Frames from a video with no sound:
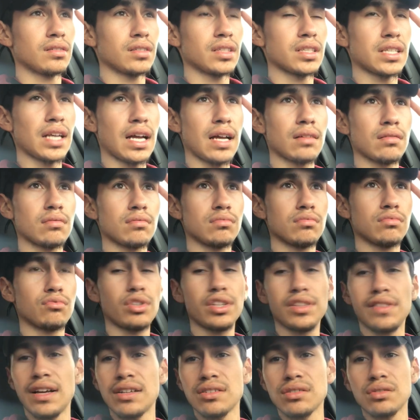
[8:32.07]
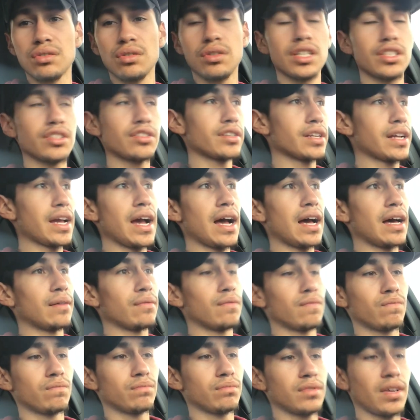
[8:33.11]
Is that 3,200? Yeah.
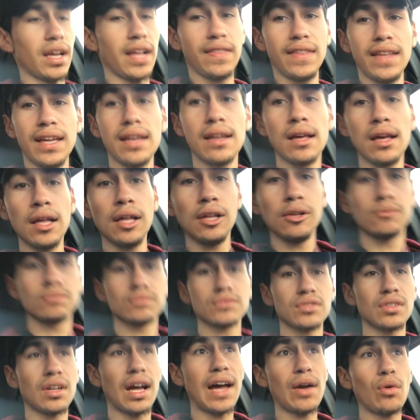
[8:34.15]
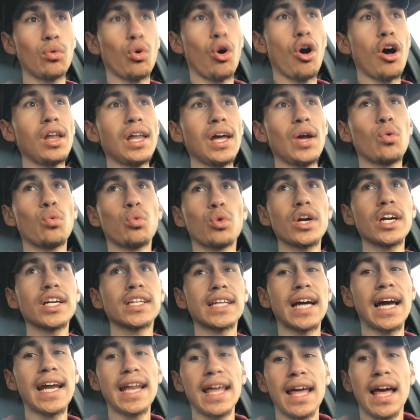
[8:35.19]
And then I
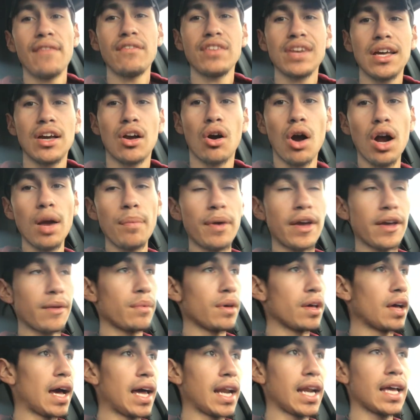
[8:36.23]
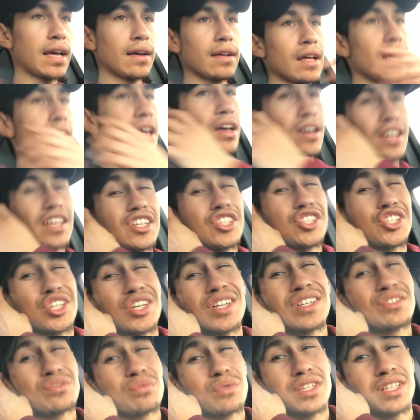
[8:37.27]
worked, I didn't have any car payment.
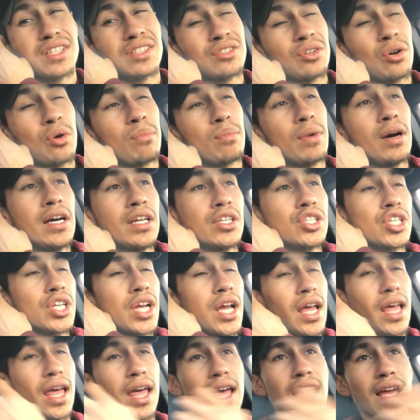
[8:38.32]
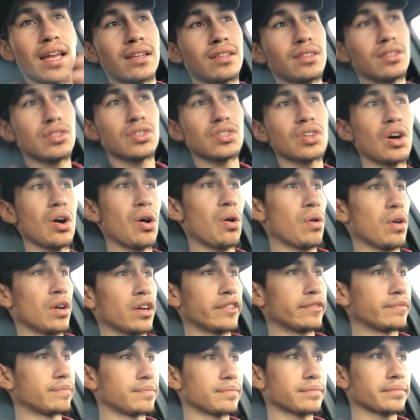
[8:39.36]
Insurance wasn't so much, and so
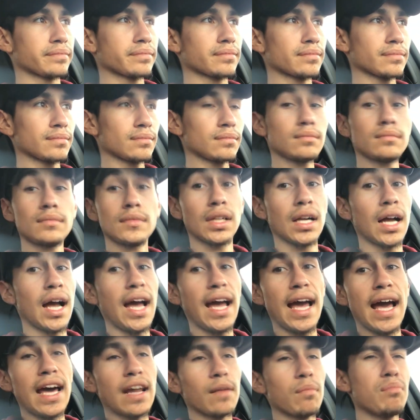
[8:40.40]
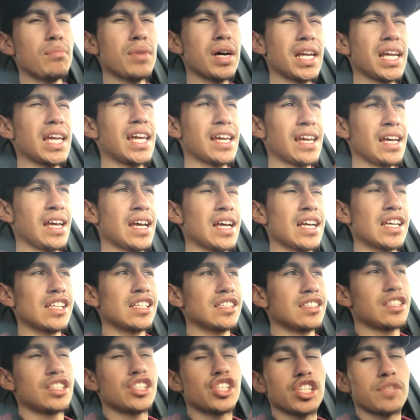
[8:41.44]
I had money
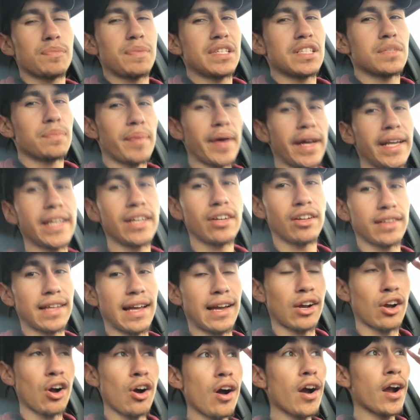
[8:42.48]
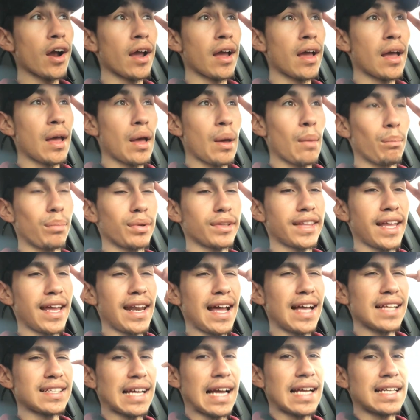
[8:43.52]
to just be spending on that car. But
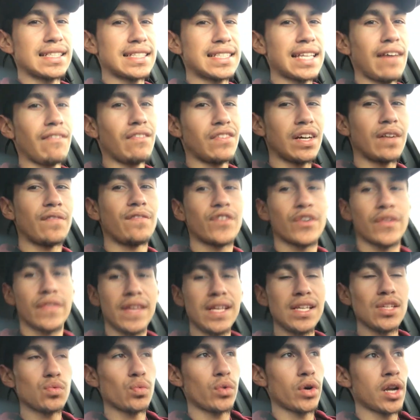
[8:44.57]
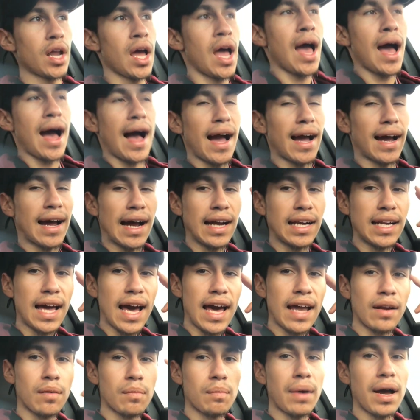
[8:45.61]
then as I saved up for this one, I kind of
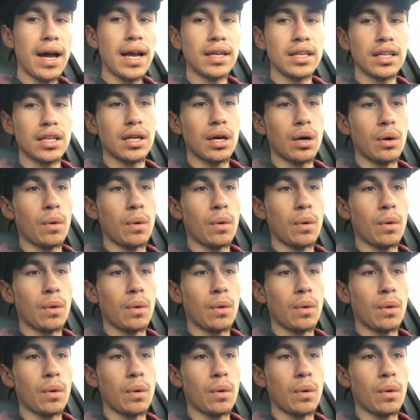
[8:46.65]
had in mind,